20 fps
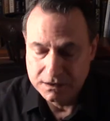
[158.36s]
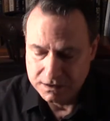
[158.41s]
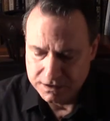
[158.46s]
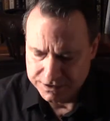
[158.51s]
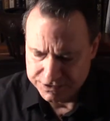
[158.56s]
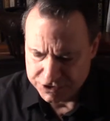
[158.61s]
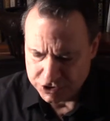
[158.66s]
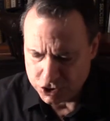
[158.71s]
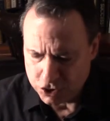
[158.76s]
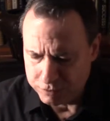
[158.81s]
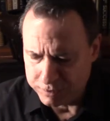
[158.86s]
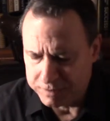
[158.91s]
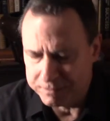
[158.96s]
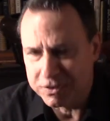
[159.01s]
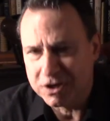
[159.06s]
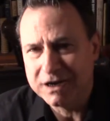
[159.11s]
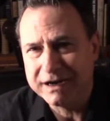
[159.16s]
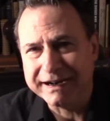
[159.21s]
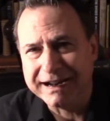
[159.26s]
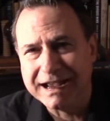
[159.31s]
The human
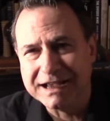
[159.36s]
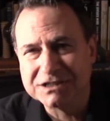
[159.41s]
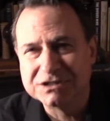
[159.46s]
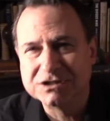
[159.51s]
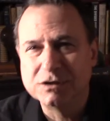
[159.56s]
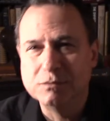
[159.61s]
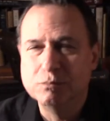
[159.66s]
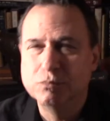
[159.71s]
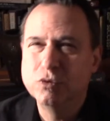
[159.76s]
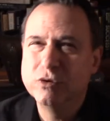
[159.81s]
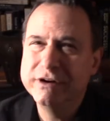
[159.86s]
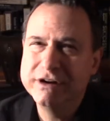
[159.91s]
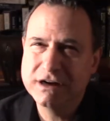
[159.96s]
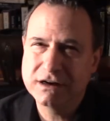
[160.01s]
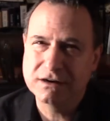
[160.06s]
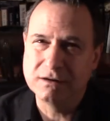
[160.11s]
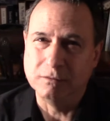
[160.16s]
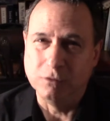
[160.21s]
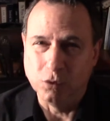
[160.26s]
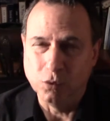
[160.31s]
body has some
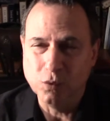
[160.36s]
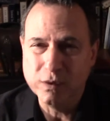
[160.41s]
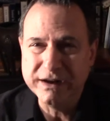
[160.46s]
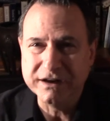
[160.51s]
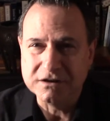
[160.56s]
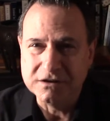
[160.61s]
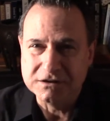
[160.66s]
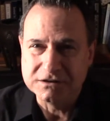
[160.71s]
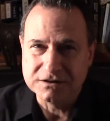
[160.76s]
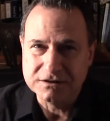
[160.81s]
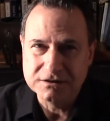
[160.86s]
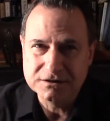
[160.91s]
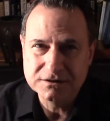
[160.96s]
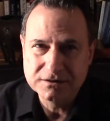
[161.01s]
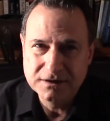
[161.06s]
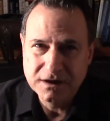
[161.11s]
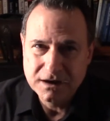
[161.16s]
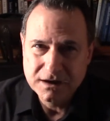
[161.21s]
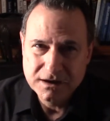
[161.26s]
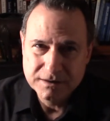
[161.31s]
predictable weaknesses.
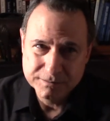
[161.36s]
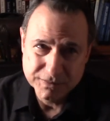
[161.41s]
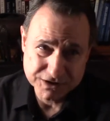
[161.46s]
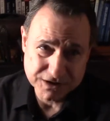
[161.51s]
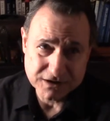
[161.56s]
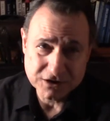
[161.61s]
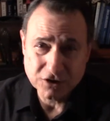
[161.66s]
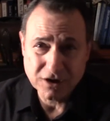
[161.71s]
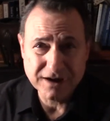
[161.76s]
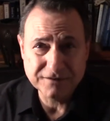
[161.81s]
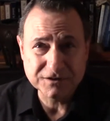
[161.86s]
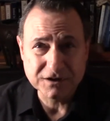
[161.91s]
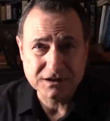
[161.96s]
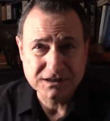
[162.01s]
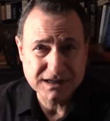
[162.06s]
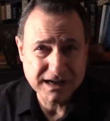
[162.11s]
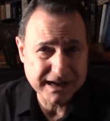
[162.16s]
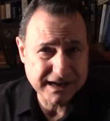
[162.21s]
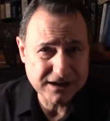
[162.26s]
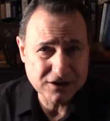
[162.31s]
But then you have to
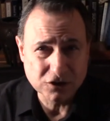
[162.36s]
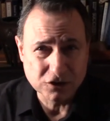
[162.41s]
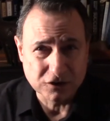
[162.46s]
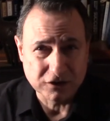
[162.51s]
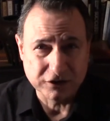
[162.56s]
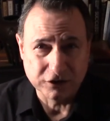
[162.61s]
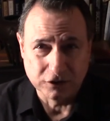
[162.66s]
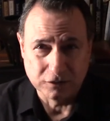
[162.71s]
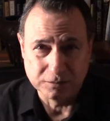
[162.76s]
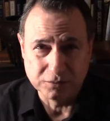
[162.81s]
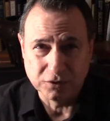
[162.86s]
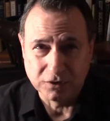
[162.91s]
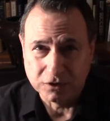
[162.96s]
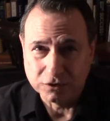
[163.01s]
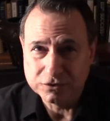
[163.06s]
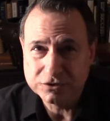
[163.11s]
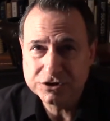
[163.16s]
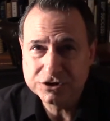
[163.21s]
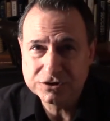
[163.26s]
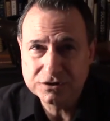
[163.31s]
tailor your
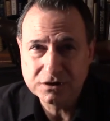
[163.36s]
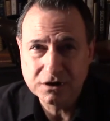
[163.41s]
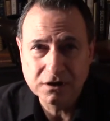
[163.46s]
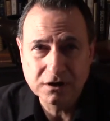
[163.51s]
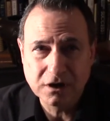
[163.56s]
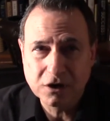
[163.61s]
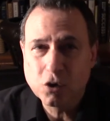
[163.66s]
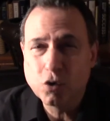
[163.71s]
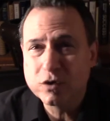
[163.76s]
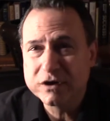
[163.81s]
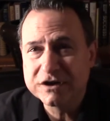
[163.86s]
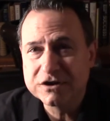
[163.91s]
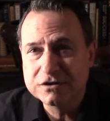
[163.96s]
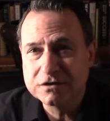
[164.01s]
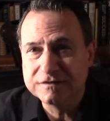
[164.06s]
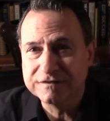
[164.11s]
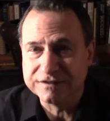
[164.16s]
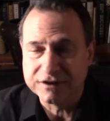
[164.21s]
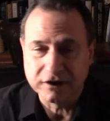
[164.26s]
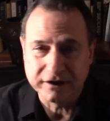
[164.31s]
approach uh, according to
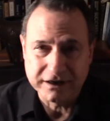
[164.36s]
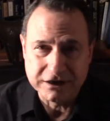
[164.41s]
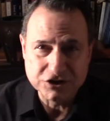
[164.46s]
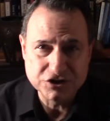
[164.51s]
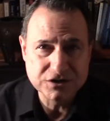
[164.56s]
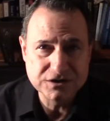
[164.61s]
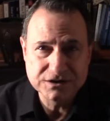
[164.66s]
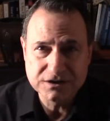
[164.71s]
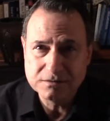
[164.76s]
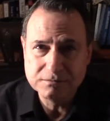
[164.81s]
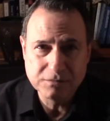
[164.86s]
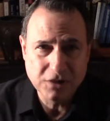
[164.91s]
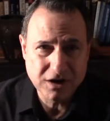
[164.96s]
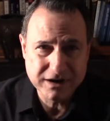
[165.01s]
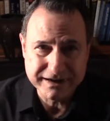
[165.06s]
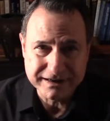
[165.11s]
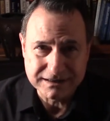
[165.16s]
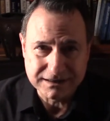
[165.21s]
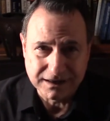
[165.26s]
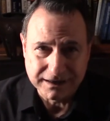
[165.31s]
variations in
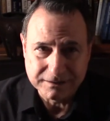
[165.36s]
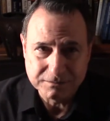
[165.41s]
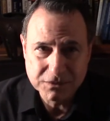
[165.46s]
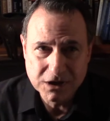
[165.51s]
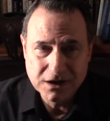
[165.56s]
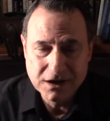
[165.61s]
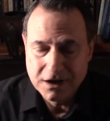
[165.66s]
body type.